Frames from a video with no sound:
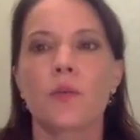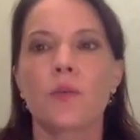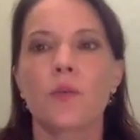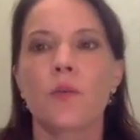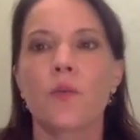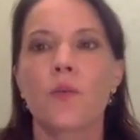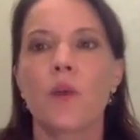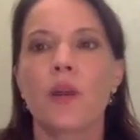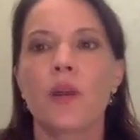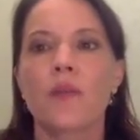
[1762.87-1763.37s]

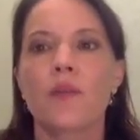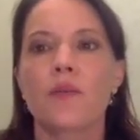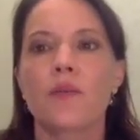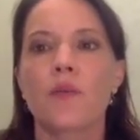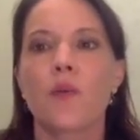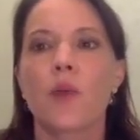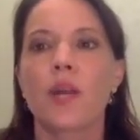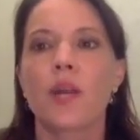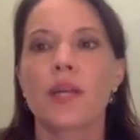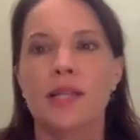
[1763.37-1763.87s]

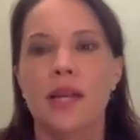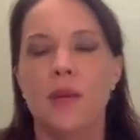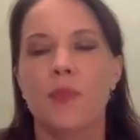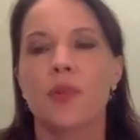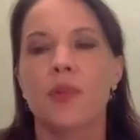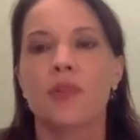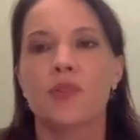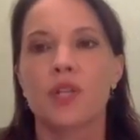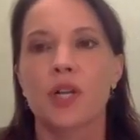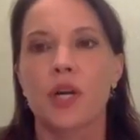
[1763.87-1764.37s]
one
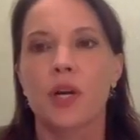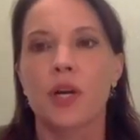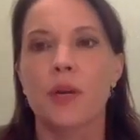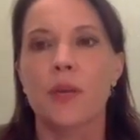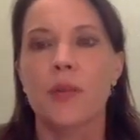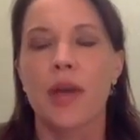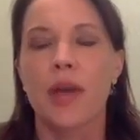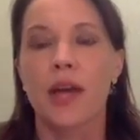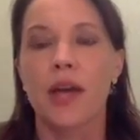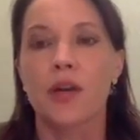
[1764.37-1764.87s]
example of
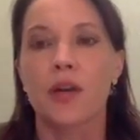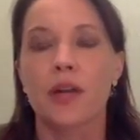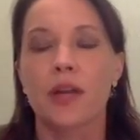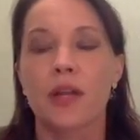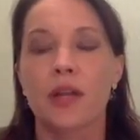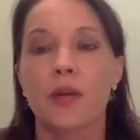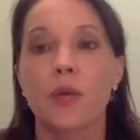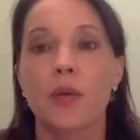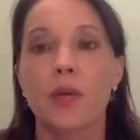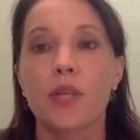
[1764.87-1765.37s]
gerrymandering
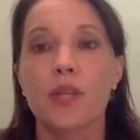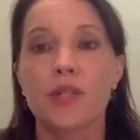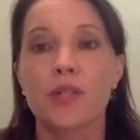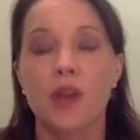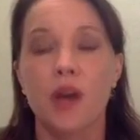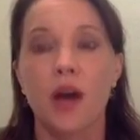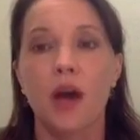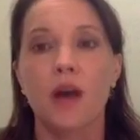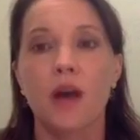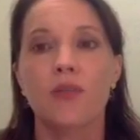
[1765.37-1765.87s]
that we
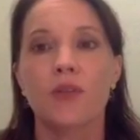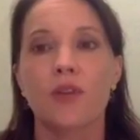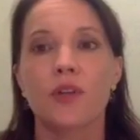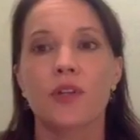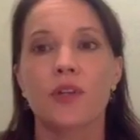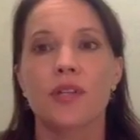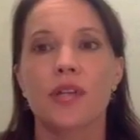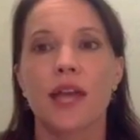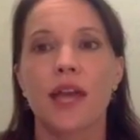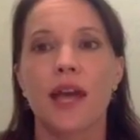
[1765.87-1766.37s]
saw
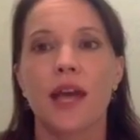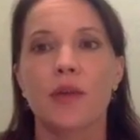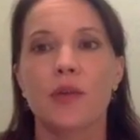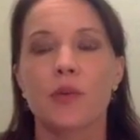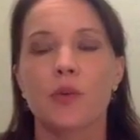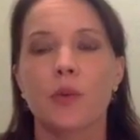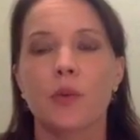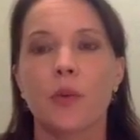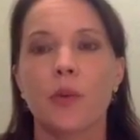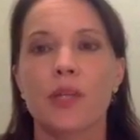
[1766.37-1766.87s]
firsthand is
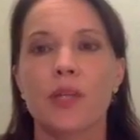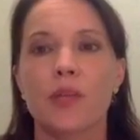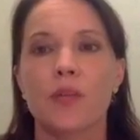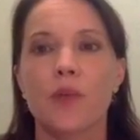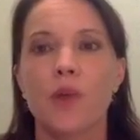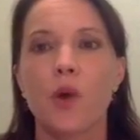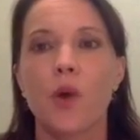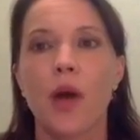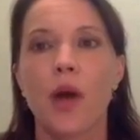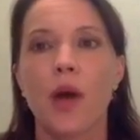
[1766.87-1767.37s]
when we went to
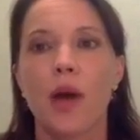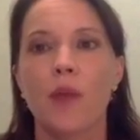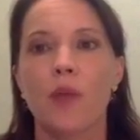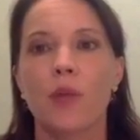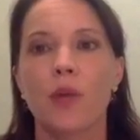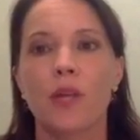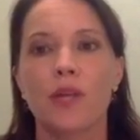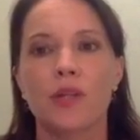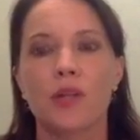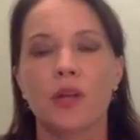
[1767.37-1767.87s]
Moab
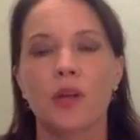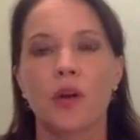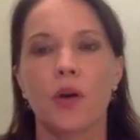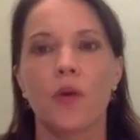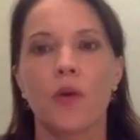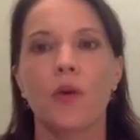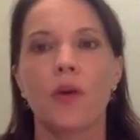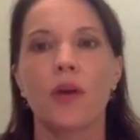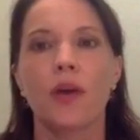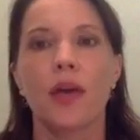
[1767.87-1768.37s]
weeks
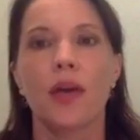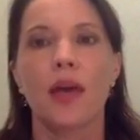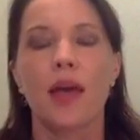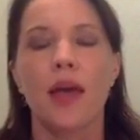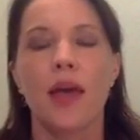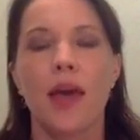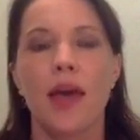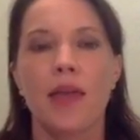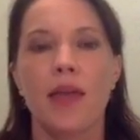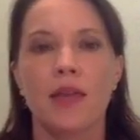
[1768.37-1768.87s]
ago.
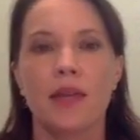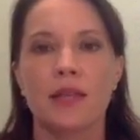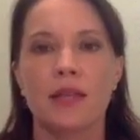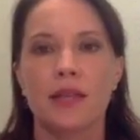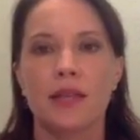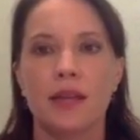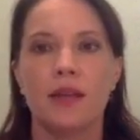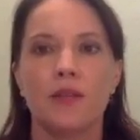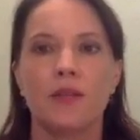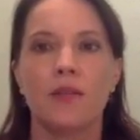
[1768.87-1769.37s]
And they
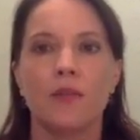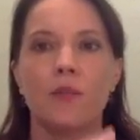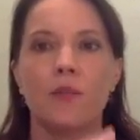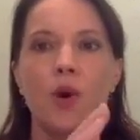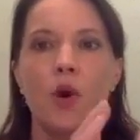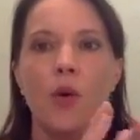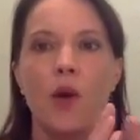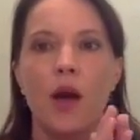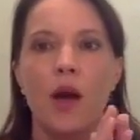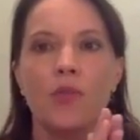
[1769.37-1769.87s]
said
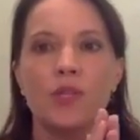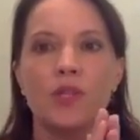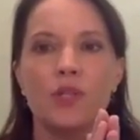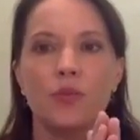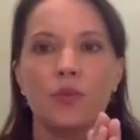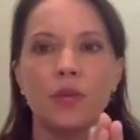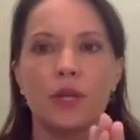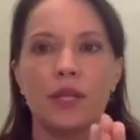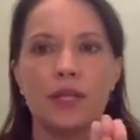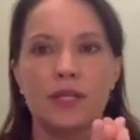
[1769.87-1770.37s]
Moab is
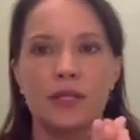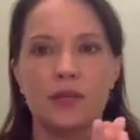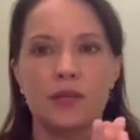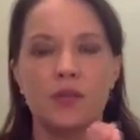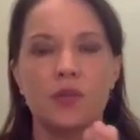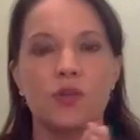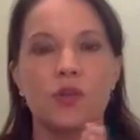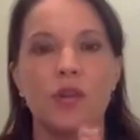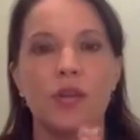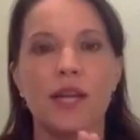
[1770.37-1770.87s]
split
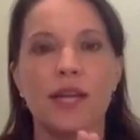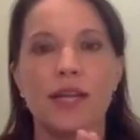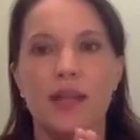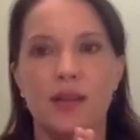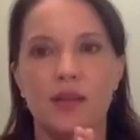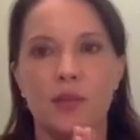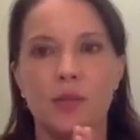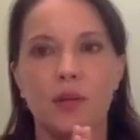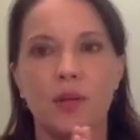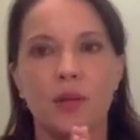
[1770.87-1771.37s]
straight
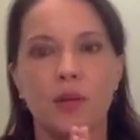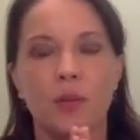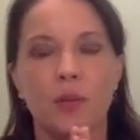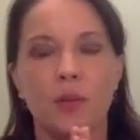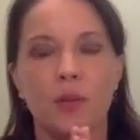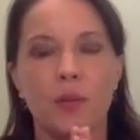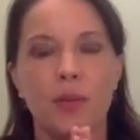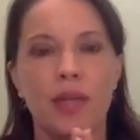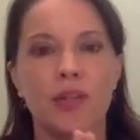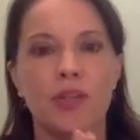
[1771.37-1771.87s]
down the middle,
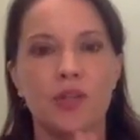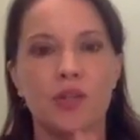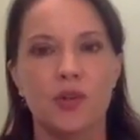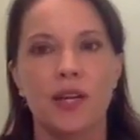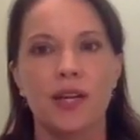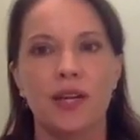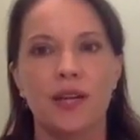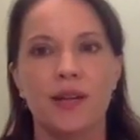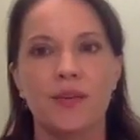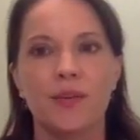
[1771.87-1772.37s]
Main
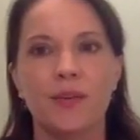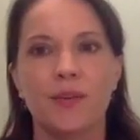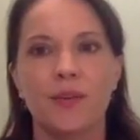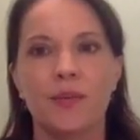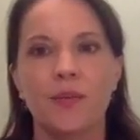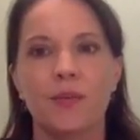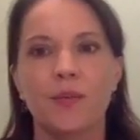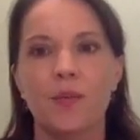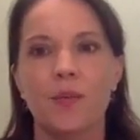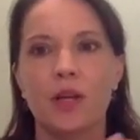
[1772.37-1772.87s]
Street.
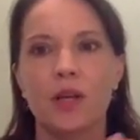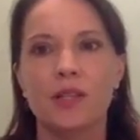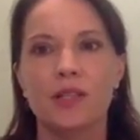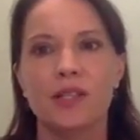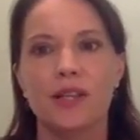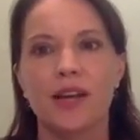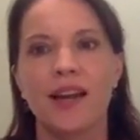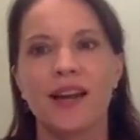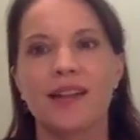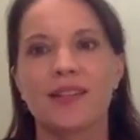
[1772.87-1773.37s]
One
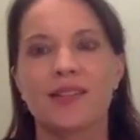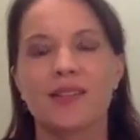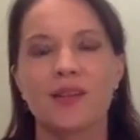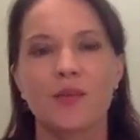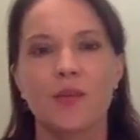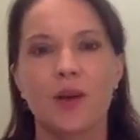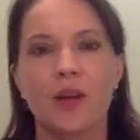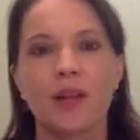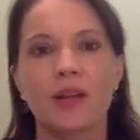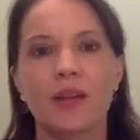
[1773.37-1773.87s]
side is in
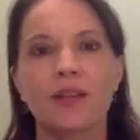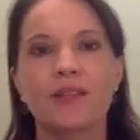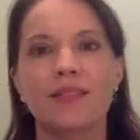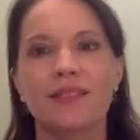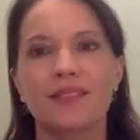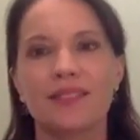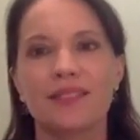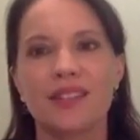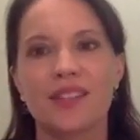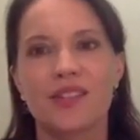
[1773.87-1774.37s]
one
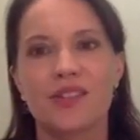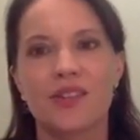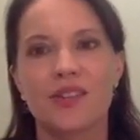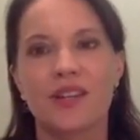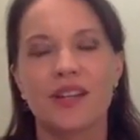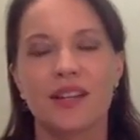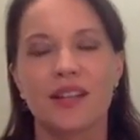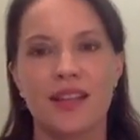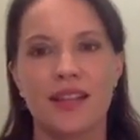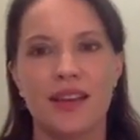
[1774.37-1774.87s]

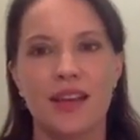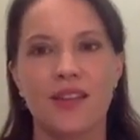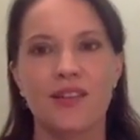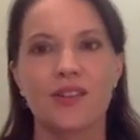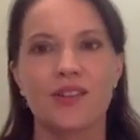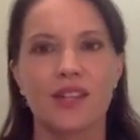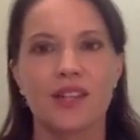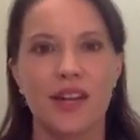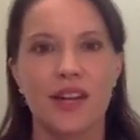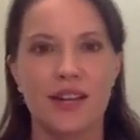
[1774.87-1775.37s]
district and the other
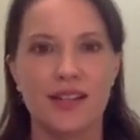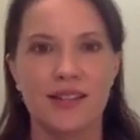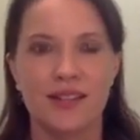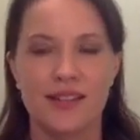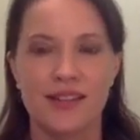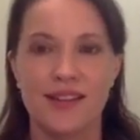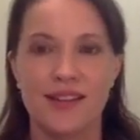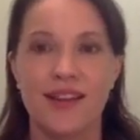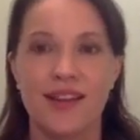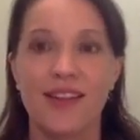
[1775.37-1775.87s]
side is
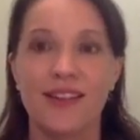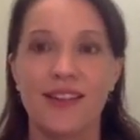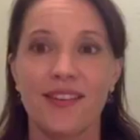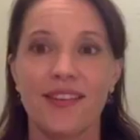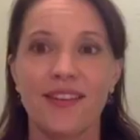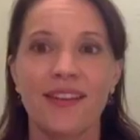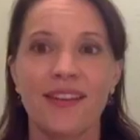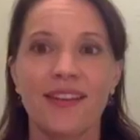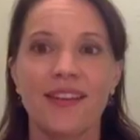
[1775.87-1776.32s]
in another,